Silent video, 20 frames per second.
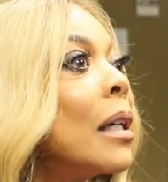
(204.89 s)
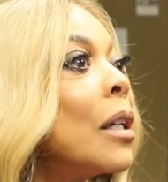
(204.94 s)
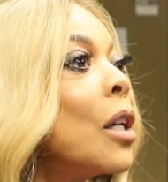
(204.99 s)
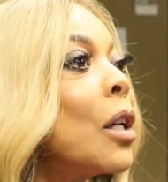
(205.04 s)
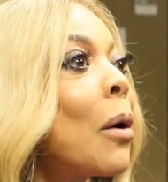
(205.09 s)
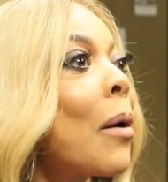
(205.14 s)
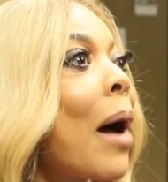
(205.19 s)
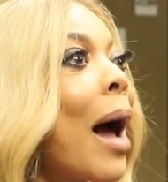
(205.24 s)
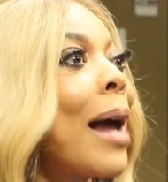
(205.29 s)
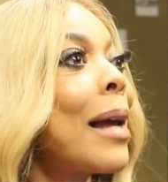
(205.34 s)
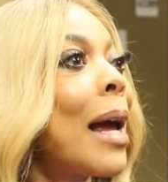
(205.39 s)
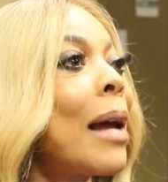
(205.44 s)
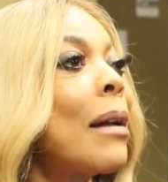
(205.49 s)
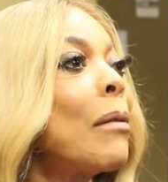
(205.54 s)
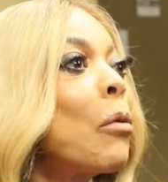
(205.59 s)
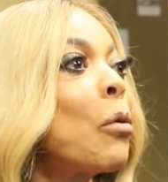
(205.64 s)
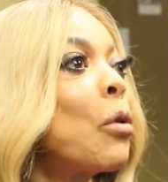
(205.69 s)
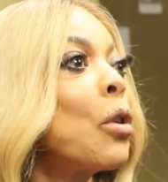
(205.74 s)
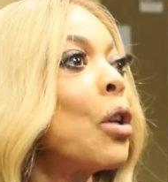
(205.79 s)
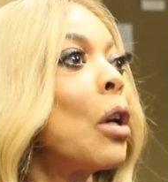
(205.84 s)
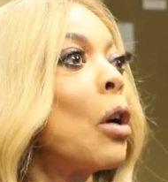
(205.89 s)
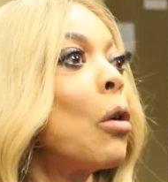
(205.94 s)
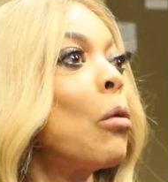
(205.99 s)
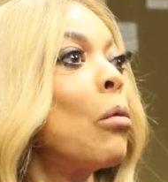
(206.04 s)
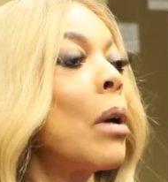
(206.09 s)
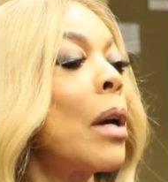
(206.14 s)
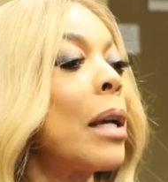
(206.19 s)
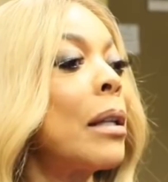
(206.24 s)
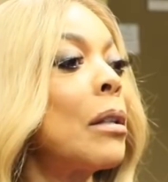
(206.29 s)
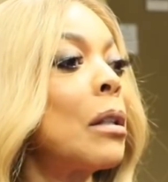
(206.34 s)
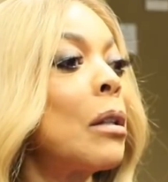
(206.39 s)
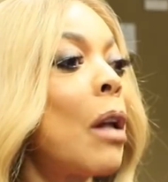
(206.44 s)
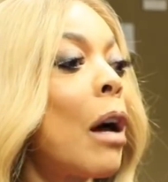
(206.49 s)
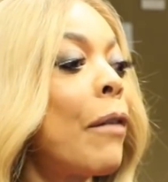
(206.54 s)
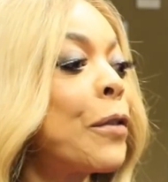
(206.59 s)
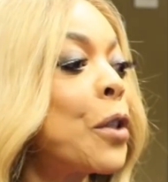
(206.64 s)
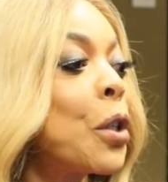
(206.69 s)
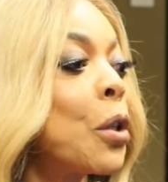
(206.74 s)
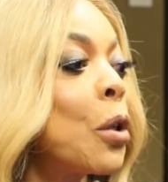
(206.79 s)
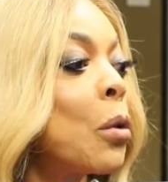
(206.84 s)
I
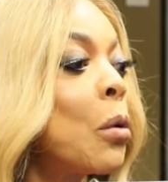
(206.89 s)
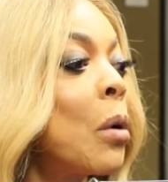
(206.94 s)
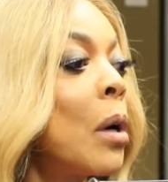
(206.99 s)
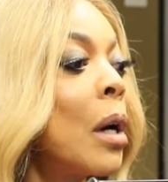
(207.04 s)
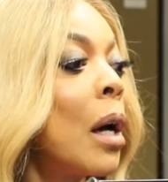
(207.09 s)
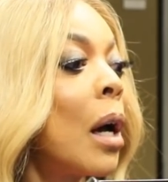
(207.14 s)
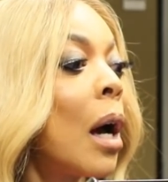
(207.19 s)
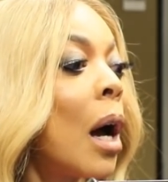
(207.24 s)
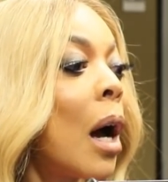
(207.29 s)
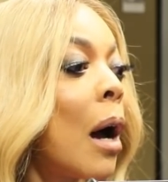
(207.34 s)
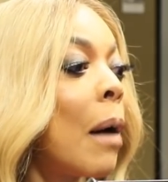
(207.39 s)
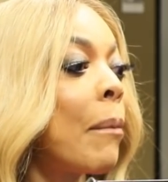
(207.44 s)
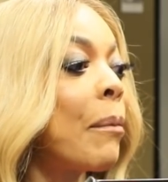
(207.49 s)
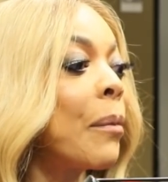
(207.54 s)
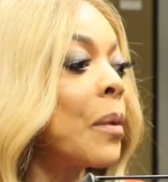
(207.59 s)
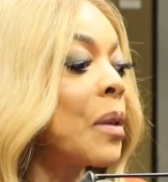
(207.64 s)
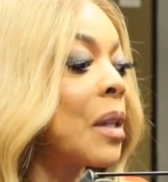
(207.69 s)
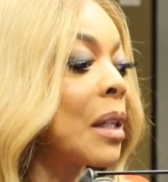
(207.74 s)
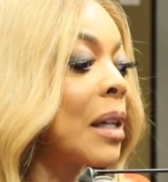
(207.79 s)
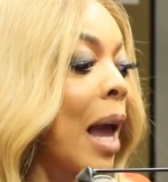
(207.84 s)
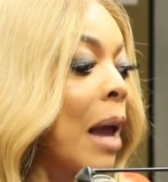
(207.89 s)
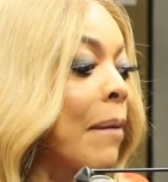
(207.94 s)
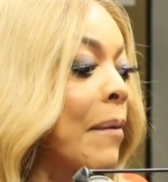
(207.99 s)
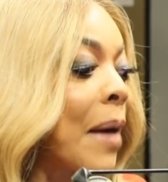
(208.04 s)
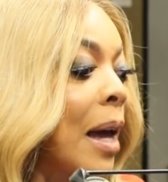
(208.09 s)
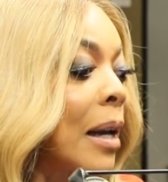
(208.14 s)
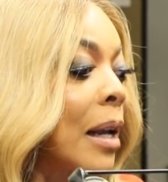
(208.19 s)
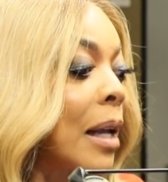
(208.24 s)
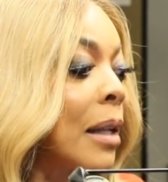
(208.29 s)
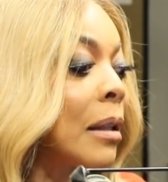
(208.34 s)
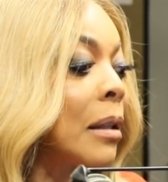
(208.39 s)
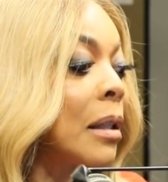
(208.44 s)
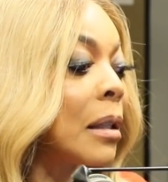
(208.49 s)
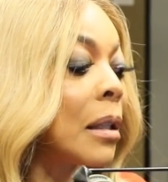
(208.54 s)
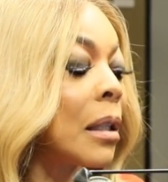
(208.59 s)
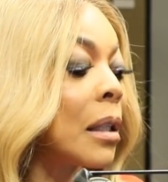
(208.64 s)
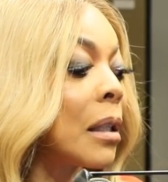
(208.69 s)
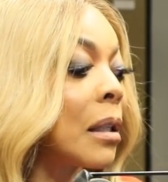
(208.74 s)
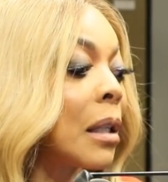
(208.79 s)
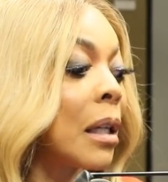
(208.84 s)
love to. The gay men
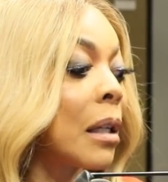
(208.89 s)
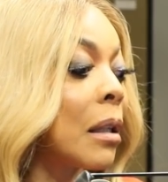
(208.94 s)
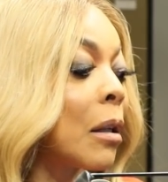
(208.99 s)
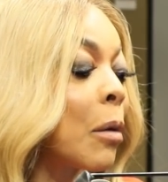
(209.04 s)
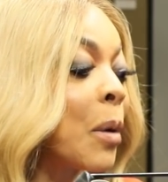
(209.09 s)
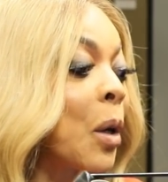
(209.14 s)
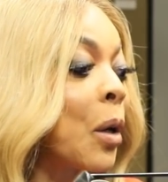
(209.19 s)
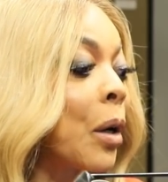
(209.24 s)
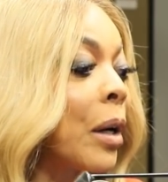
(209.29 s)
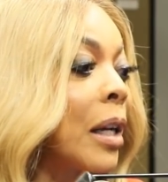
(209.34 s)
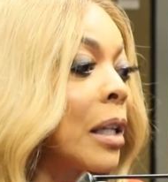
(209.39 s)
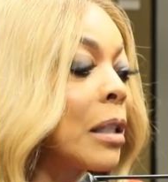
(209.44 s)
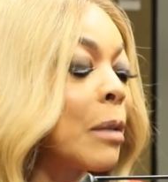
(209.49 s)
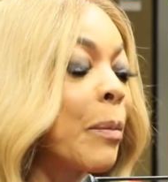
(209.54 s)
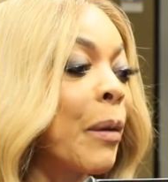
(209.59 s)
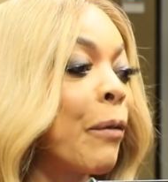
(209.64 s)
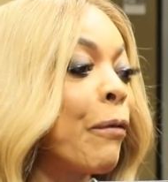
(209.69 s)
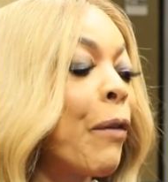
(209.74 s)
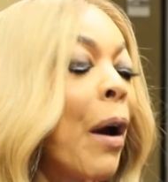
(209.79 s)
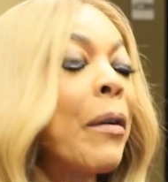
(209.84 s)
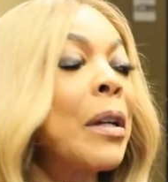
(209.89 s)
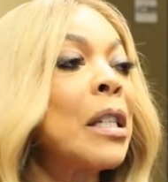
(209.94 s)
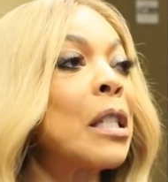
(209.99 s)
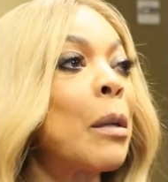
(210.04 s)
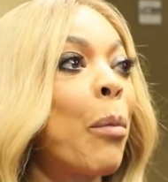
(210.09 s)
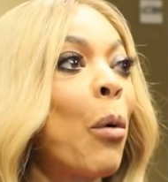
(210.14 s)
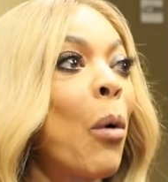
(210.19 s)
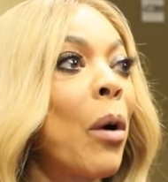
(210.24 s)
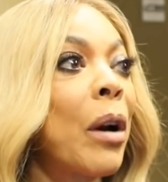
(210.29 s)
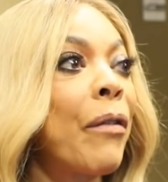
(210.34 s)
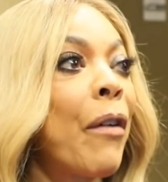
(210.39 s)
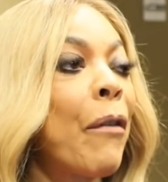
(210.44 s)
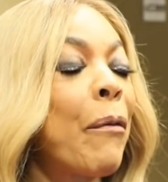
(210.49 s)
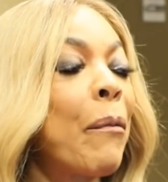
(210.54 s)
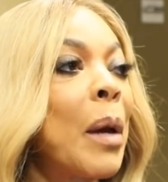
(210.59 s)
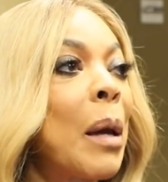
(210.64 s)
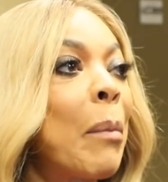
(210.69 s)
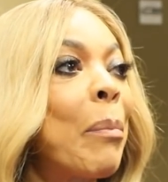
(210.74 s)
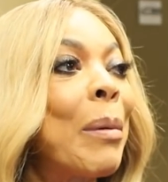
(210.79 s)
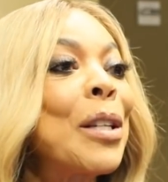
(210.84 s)
and the community has been very supportive of
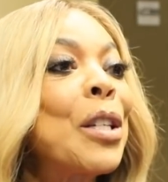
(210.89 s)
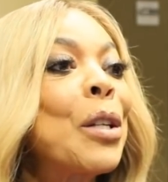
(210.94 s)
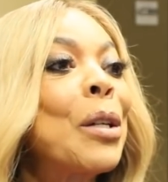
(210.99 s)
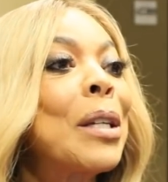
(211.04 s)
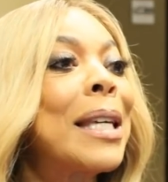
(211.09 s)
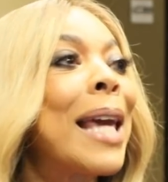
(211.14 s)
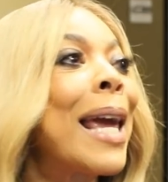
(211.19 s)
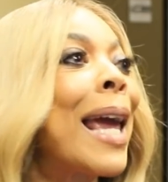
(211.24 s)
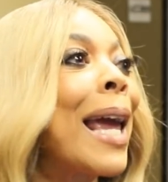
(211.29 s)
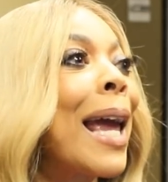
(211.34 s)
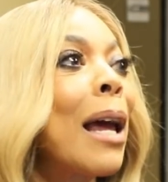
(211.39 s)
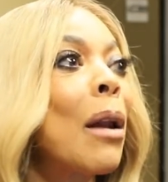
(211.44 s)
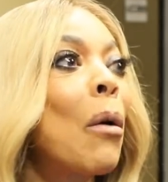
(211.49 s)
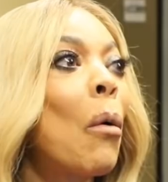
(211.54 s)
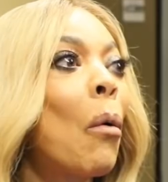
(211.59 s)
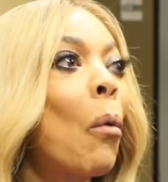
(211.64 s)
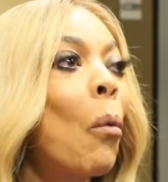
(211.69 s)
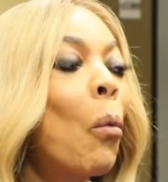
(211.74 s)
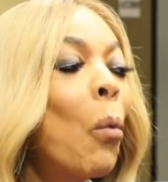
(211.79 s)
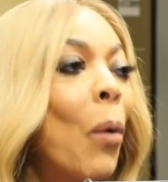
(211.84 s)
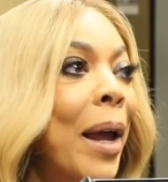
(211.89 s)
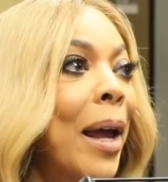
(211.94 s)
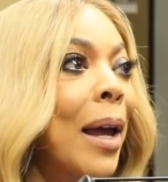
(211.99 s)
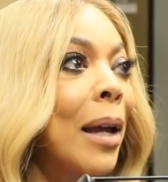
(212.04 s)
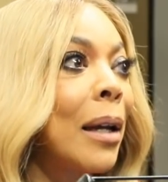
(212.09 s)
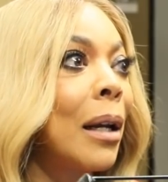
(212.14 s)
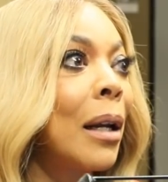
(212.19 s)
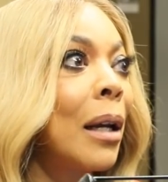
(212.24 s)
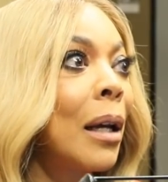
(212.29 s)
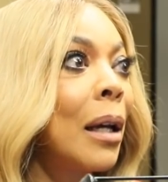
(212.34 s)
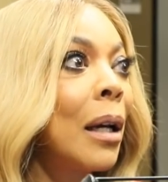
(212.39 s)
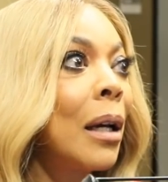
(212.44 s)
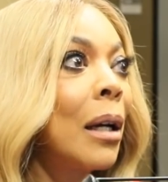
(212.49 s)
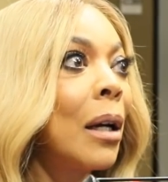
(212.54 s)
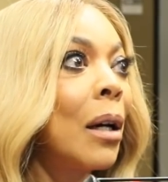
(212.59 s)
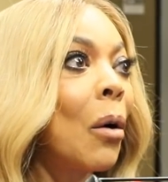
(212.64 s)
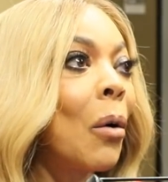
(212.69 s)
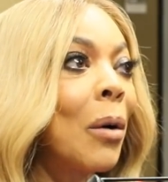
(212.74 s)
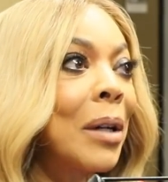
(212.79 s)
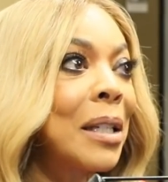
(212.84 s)
me, but you can't win
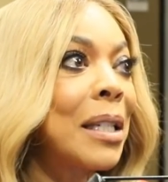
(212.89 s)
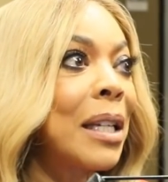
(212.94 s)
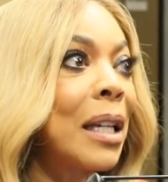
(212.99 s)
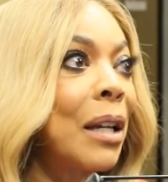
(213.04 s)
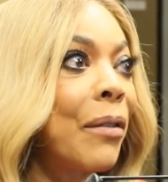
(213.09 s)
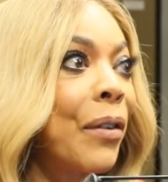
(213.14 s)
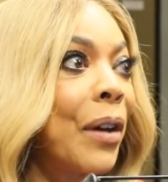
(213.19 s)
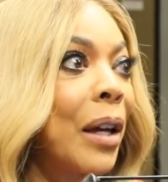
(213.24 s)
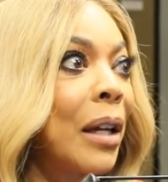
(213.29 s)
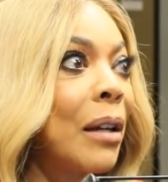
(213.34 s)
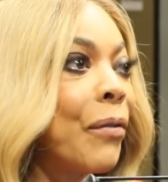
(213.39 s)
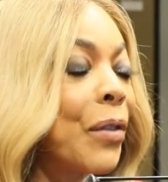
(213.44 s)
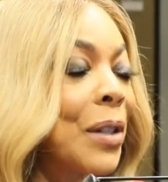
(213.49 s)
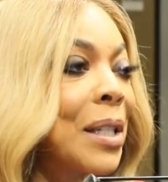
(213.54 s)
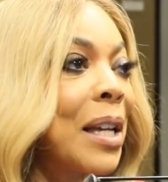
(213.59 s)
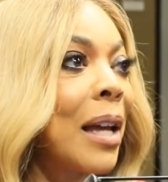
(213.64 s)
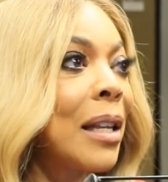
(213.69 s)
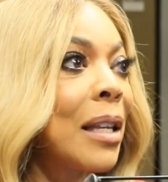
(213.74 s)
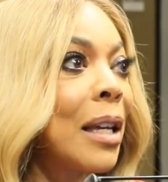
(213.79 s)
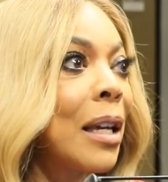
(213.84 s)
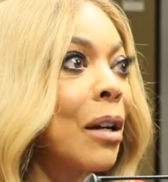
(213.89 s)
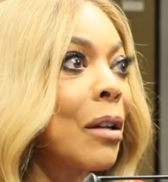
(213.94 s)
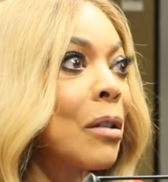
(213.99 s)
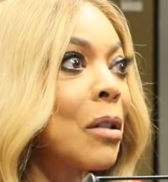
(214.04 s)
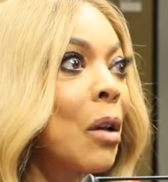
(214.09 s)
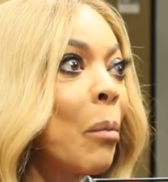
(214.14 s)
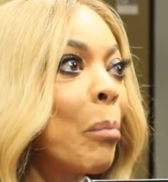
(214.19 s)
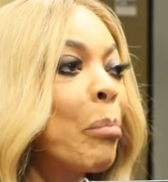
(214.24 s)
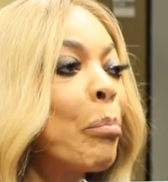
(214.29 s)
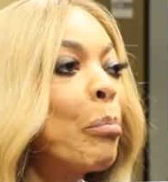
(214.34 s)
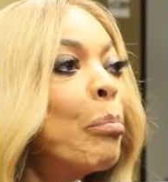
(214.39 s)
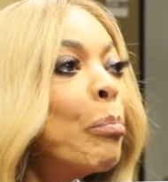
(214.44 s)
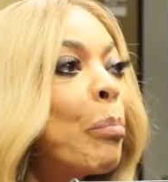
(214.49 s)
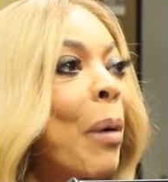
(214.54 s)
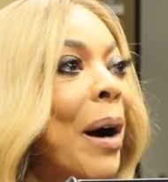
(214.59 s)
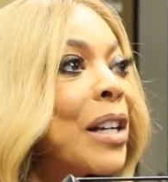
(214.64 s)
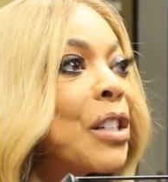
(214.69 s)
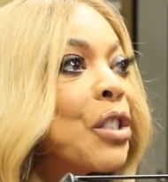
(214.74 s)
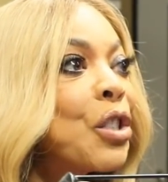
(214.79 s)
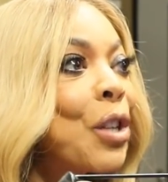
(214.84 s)
on TV for 10 years
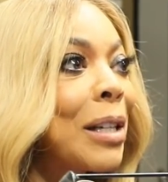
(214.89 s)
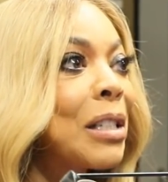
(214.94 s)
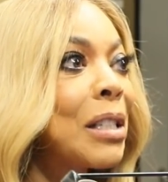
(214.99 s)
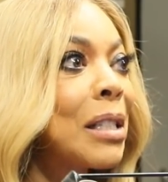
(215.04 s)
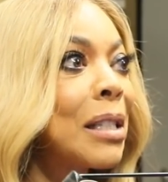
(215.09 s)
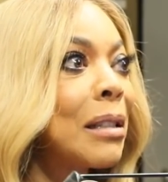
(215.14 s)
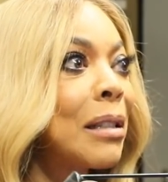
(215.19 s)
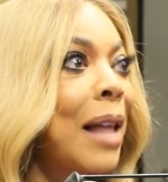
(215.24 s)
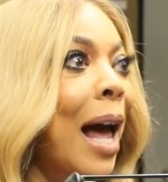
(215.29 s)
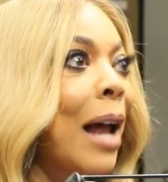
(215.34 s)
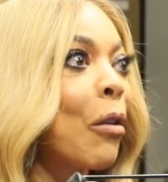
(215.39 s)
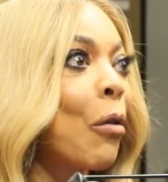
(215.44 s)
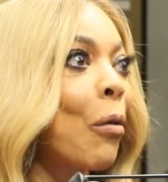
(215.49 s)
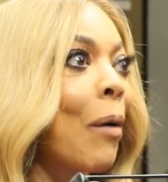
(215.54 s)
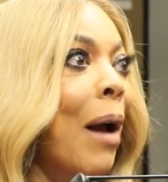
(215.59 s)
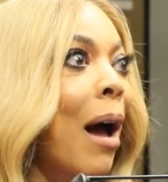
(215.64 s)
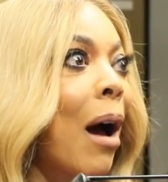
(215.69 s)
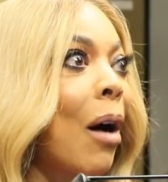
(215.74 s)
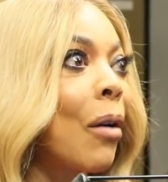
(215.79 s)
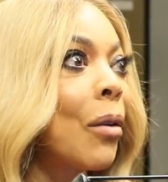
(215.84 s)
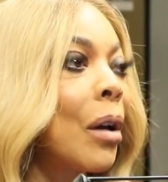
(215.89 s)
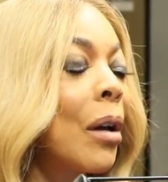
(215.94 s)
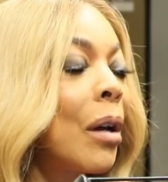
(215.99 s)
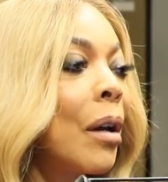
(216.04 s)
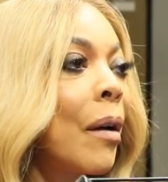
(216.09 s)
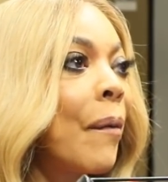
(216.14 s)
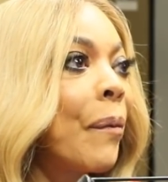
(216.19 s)
by just that crowd.